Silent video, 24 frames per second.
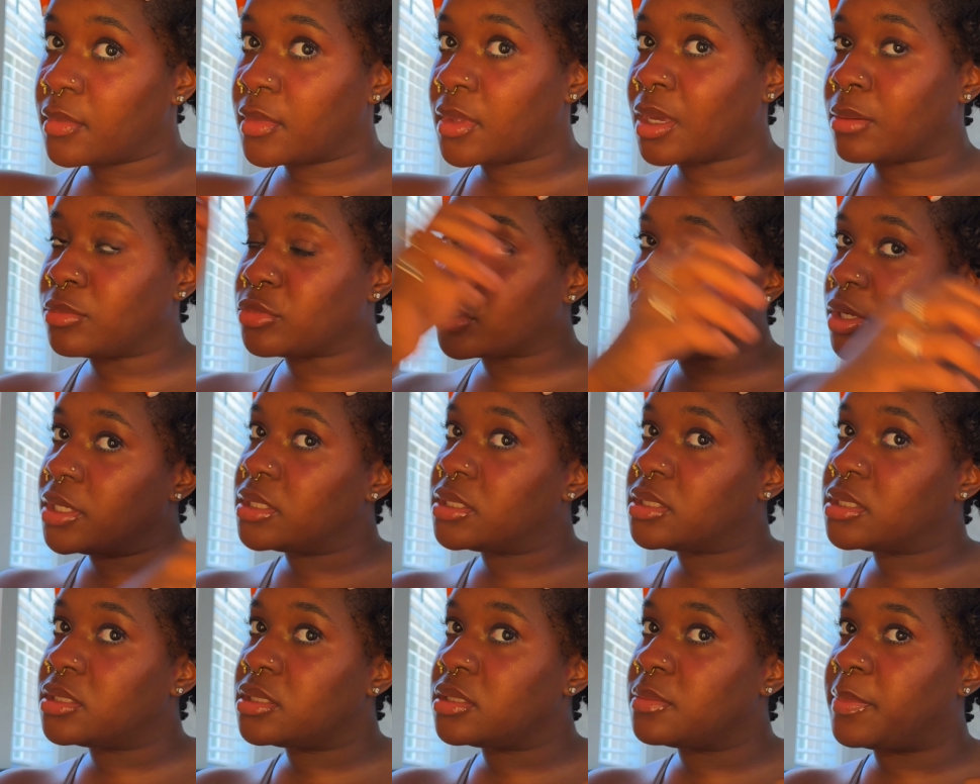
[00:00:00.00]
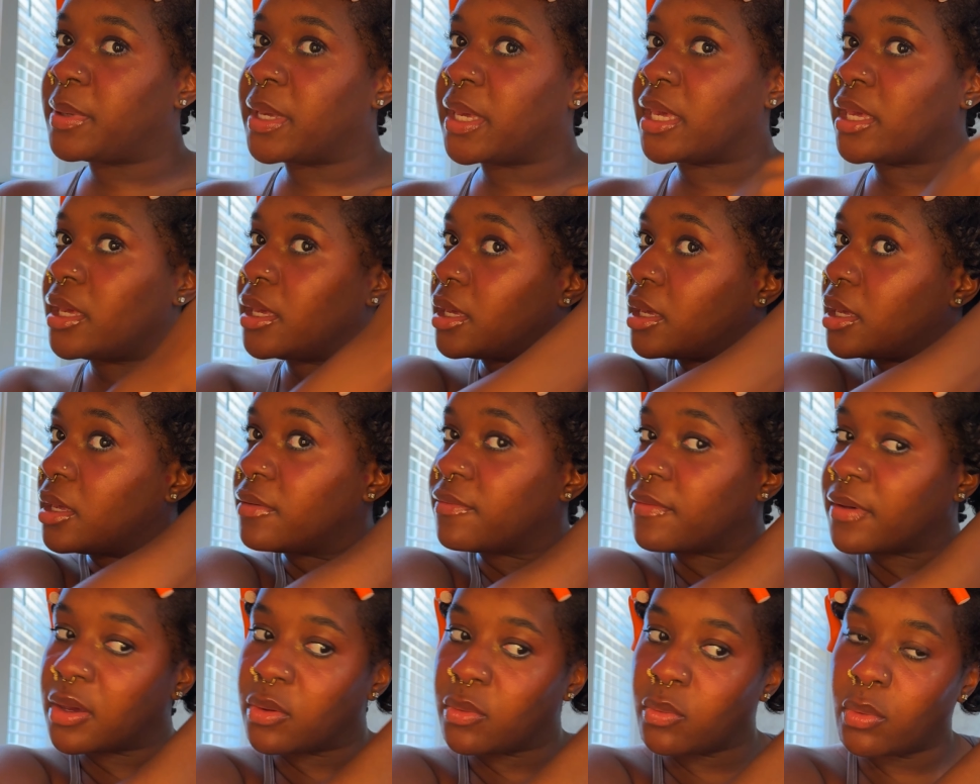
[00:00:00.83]
I'm trying to debate
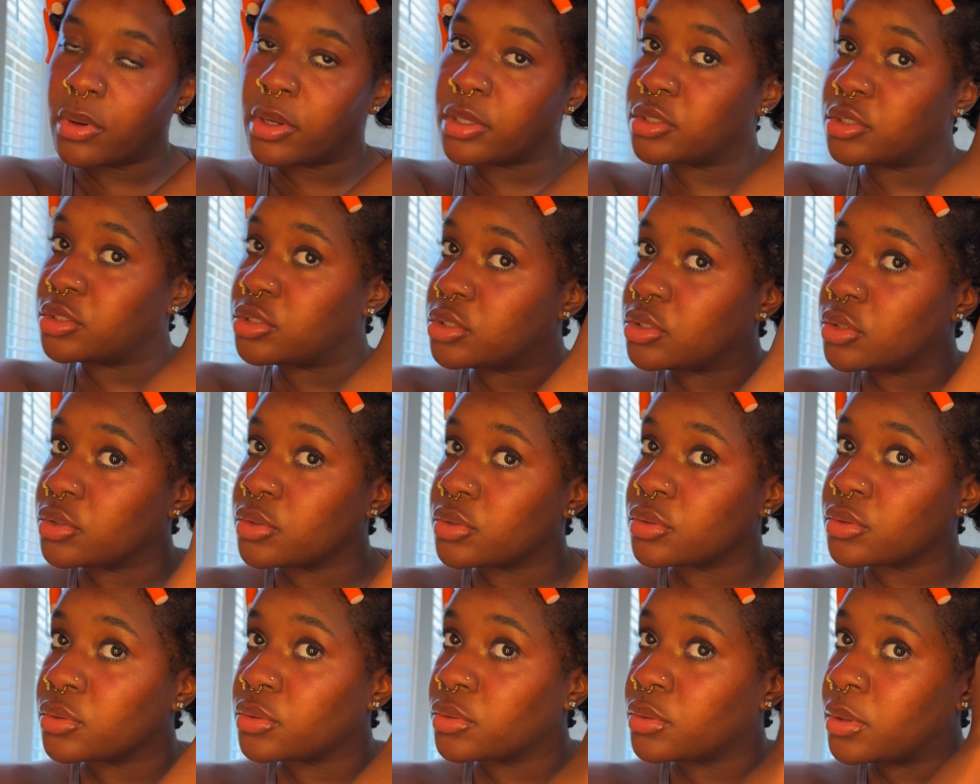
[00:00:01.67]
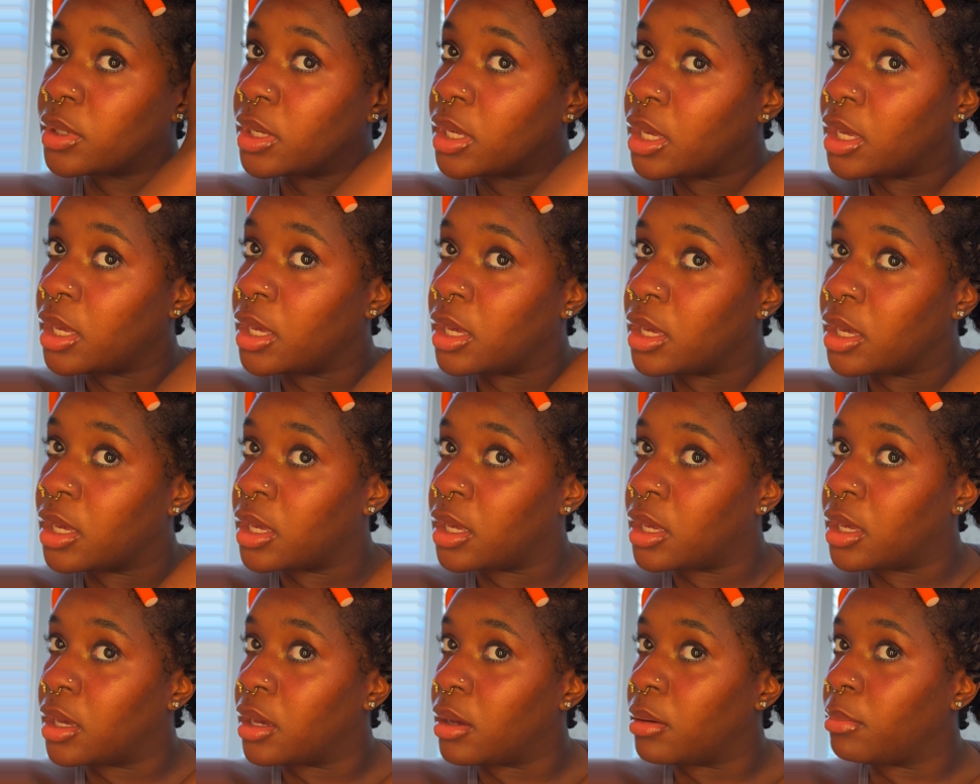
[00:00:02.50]
if I want to
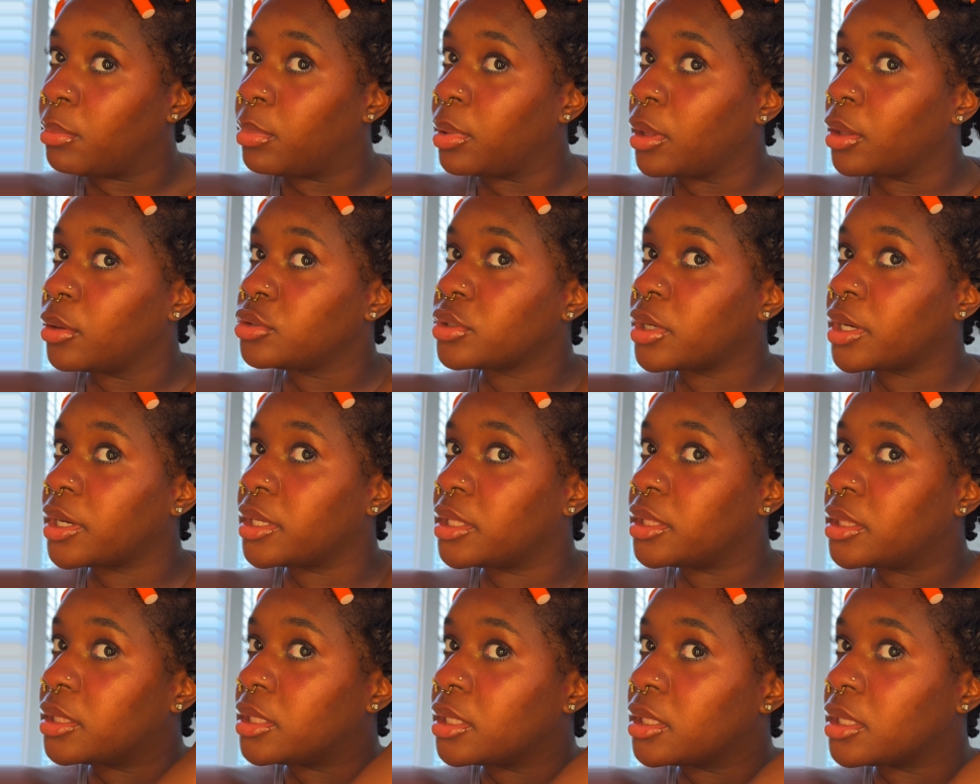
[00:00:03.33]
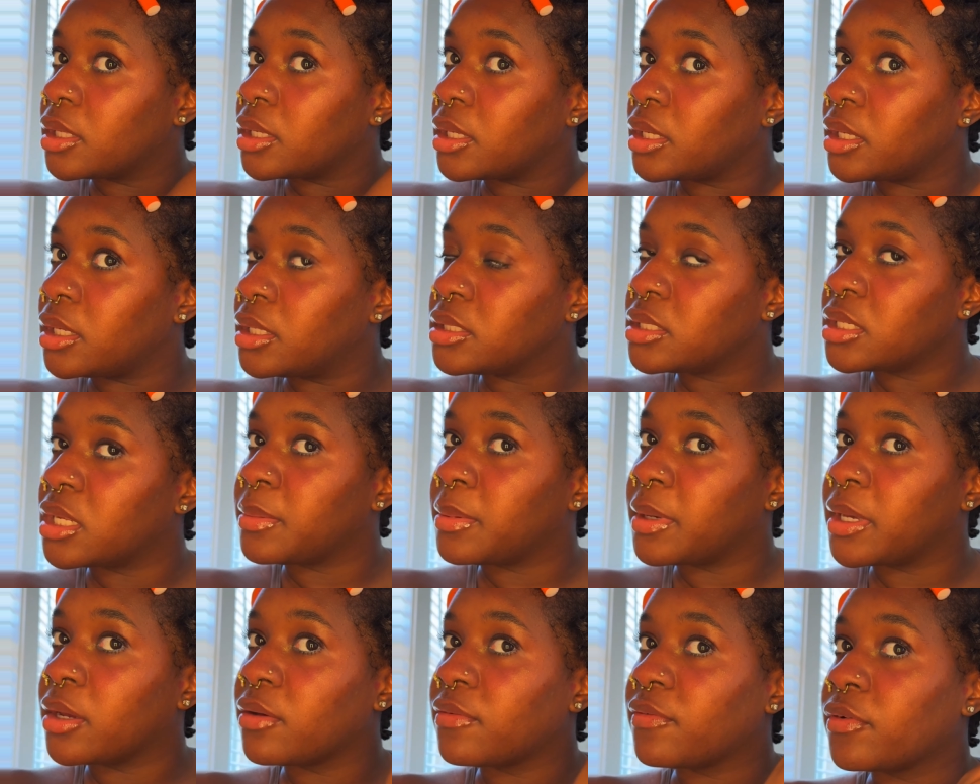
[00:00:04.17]
blow dry the inside of
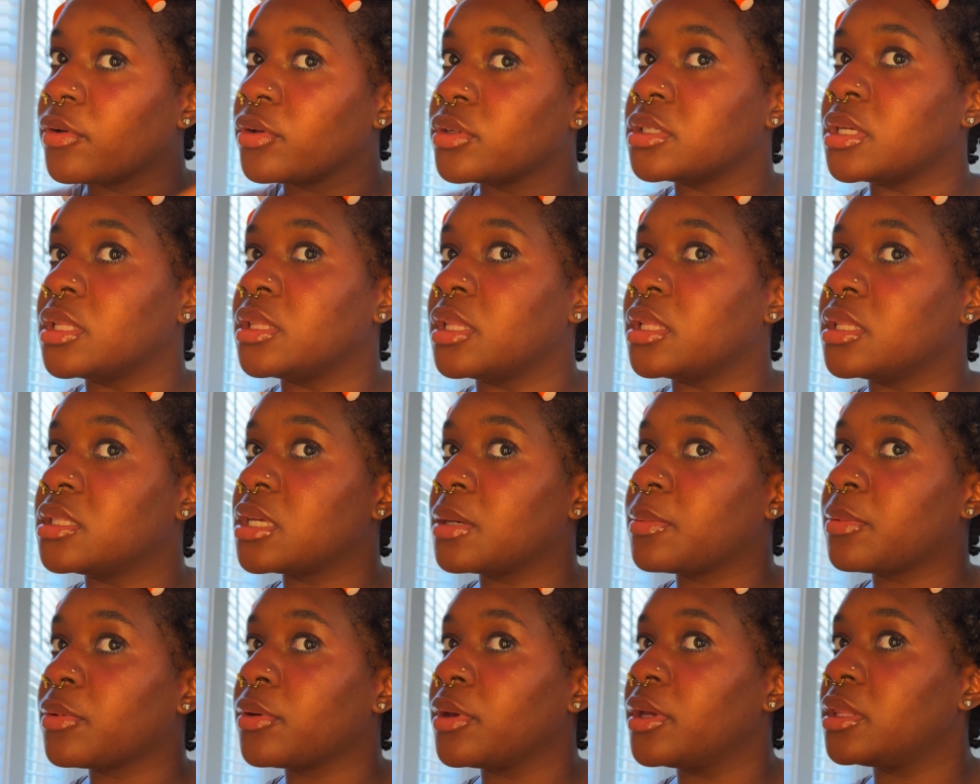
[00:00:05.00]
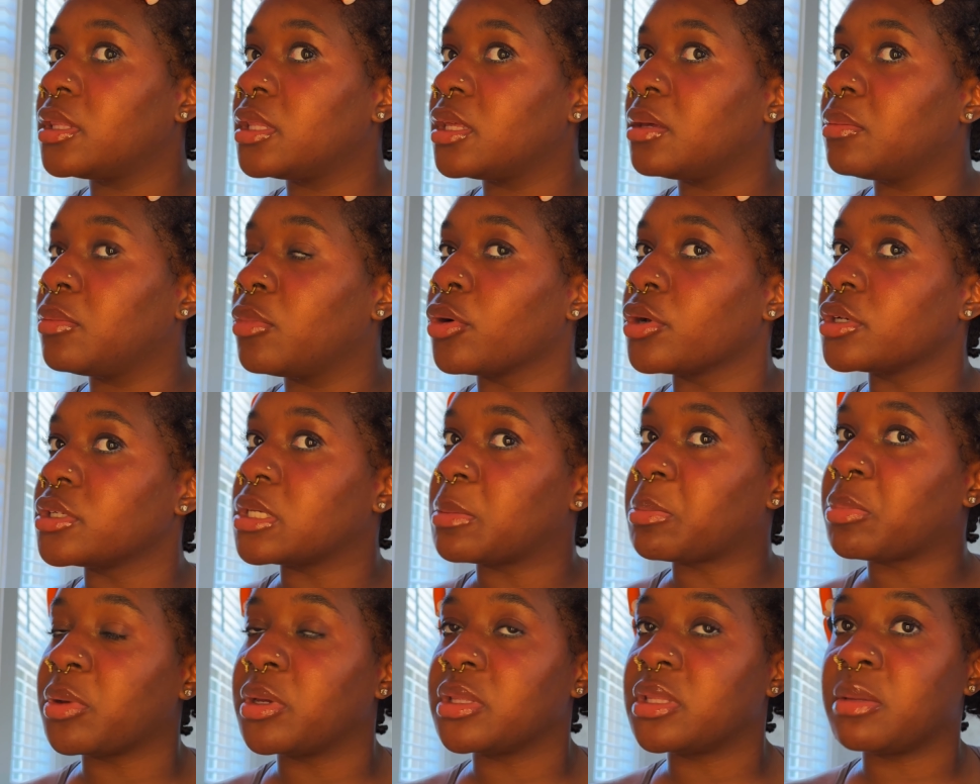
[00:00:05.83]
my hair first and then separate them, or
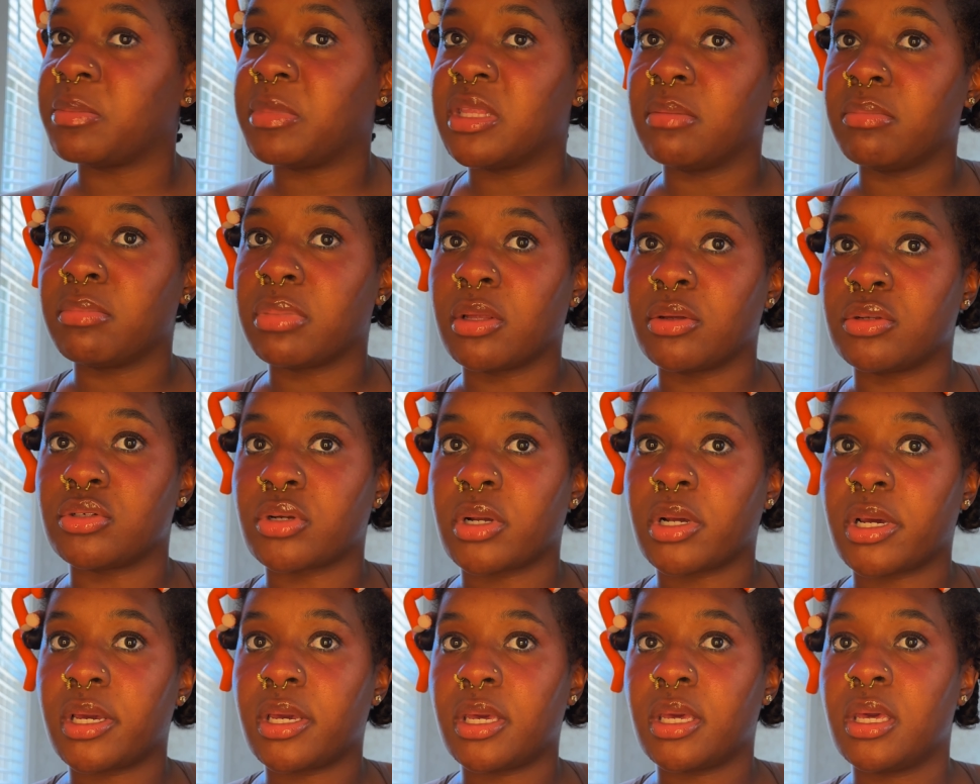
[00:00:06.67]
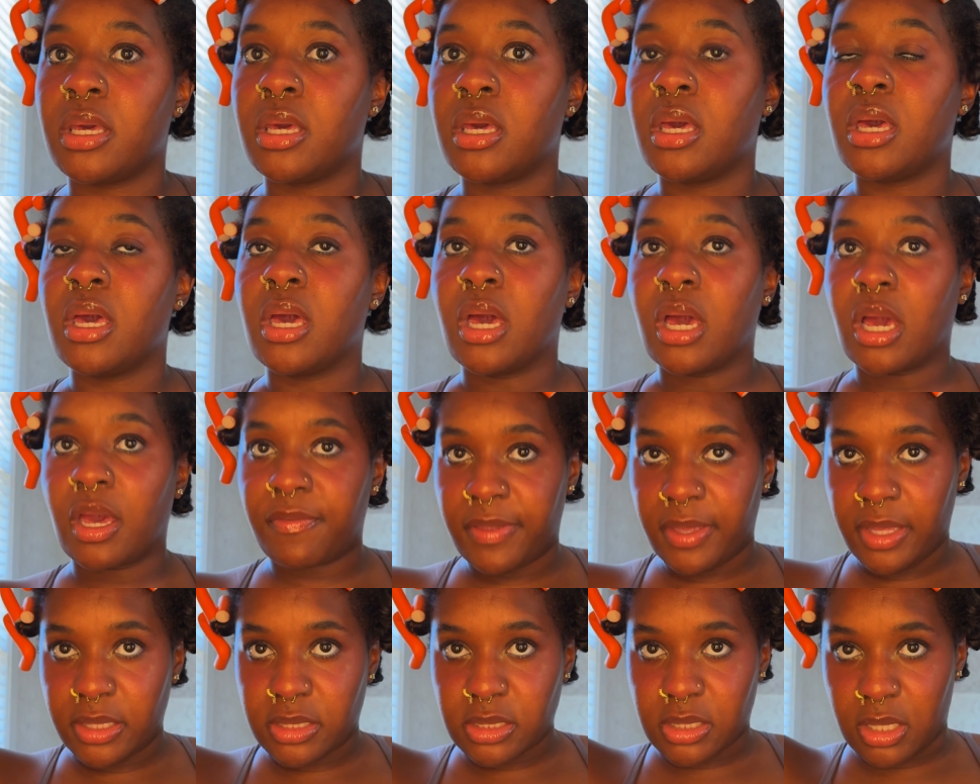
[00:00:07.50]
separate them and then blow dry. I
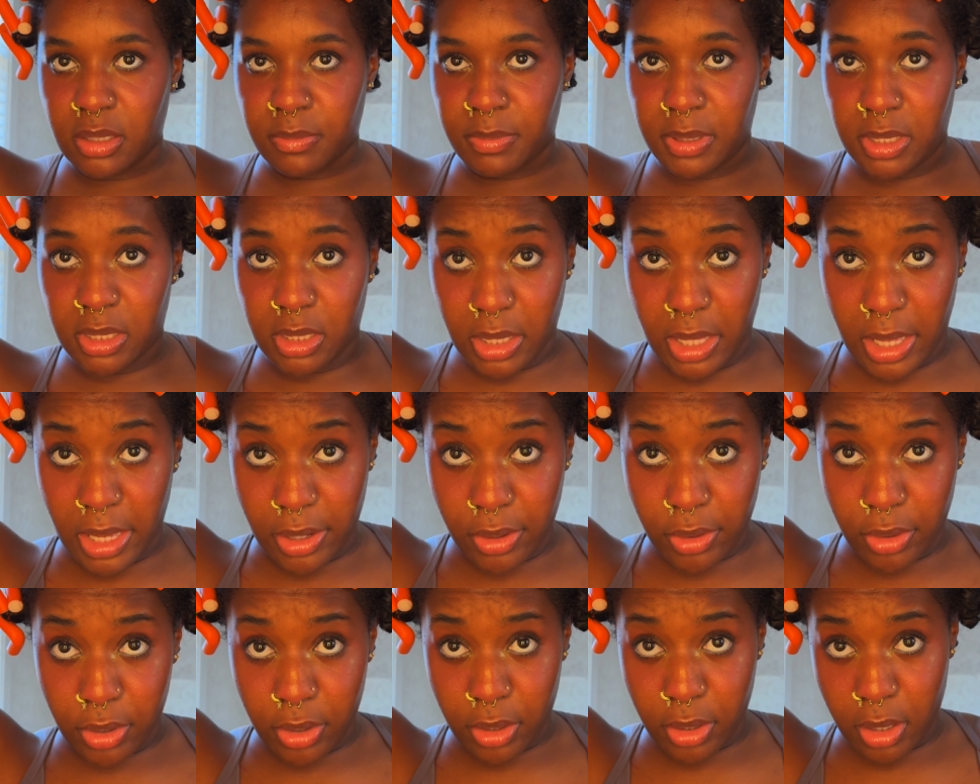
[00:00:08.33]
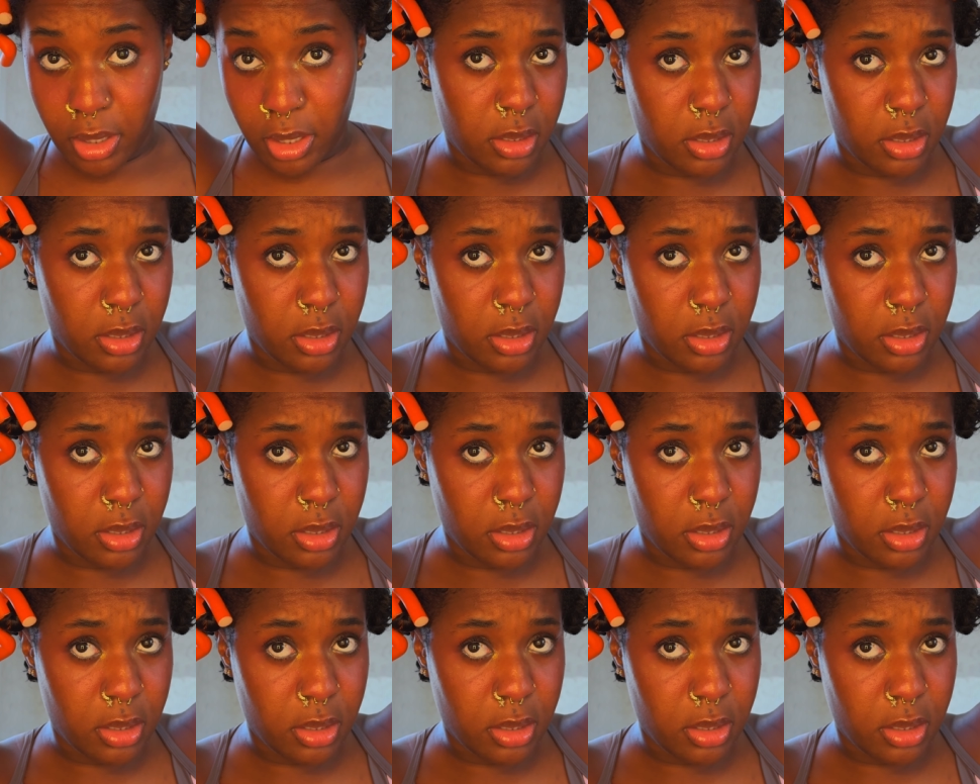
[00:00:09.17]
think it's going to be the latter.